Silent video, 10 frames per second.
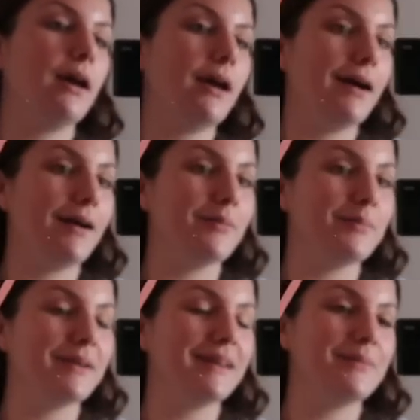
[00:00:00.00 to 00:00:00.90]

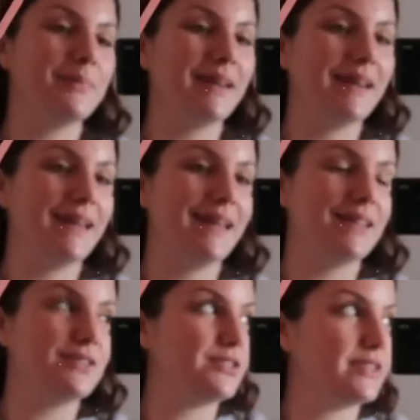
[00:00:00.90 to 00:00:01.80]
But
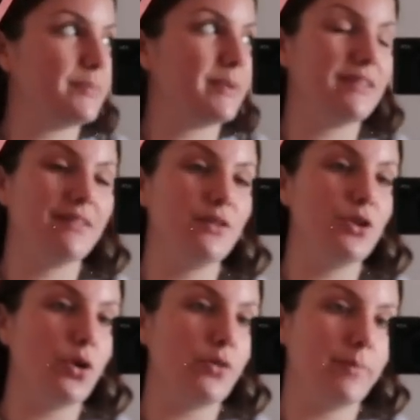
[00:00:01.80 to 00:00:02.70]
it's just because it's
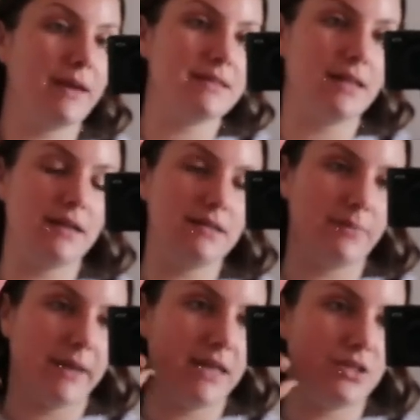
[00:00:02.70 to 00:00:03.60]
not the best light. So
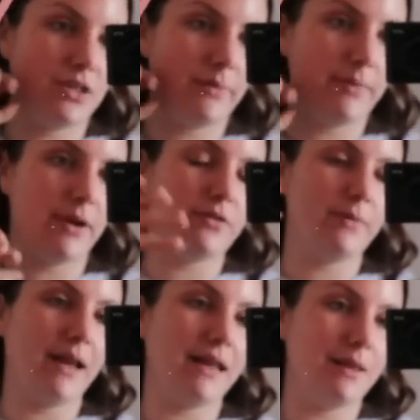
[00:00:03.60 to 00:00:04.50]
my kitchen and my
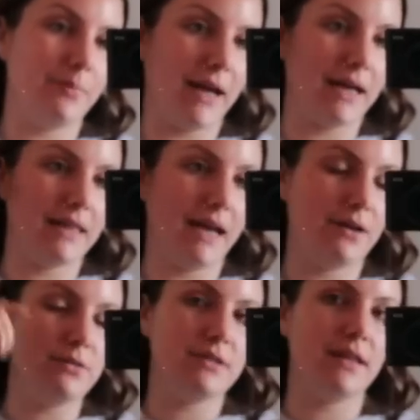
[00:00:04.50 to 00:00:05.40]
bathroom are like at the back of the
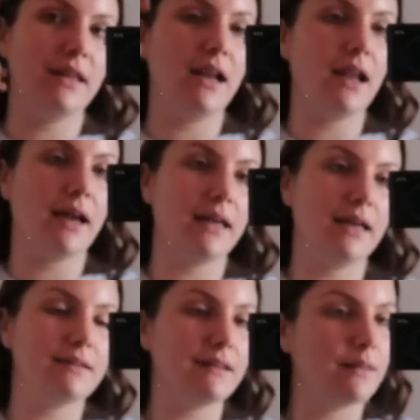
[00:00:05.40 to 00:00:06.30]
house, and the light
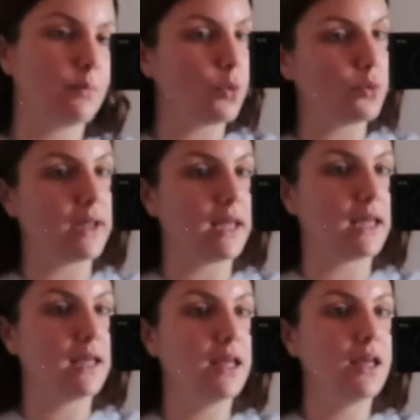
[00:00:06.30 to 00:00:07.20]
is in the
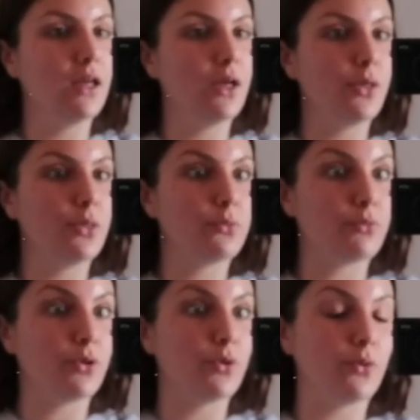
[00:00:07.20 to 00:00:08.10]
morning
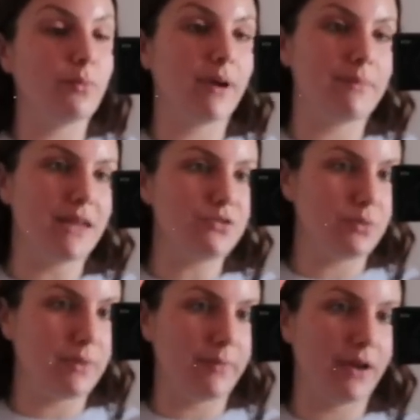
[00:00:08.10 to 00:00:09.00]
through my
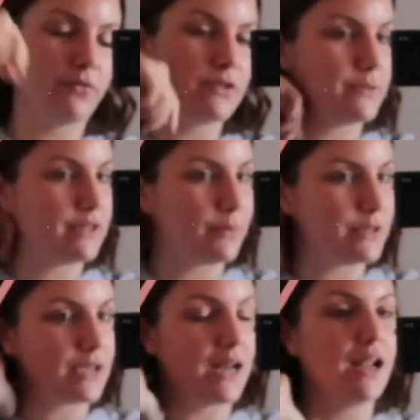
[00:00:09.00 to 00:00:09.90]
bedroom and my office window,
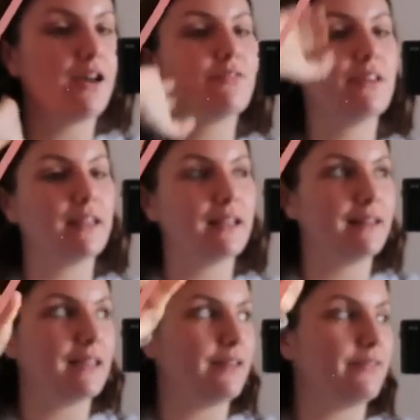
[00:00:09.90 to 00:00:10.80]
which I love, and then in
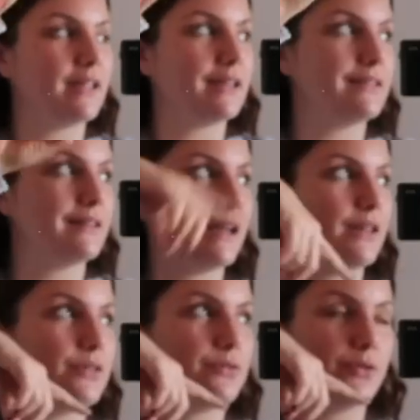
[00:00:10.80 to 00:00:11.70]
the evening it's
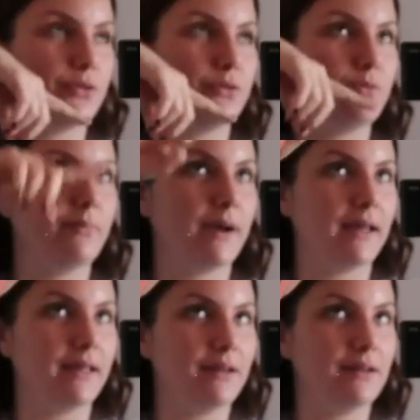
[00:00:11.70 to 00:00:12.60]
like through
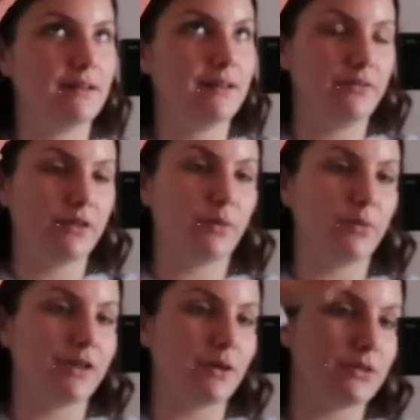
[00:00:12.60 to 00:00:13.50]
my living room
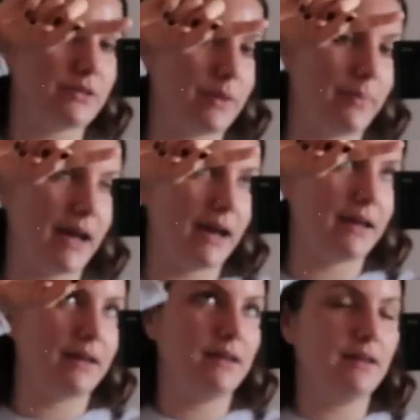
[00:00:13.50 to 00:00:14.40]
window, which is the back,